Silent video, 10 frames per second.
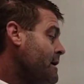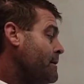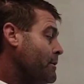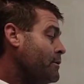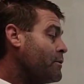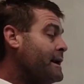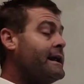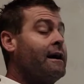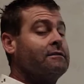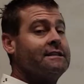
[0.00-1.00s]
But right
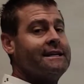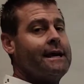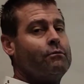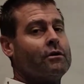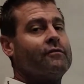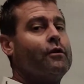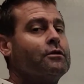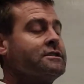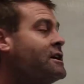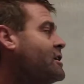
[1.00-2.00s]
now, today, we're focusing on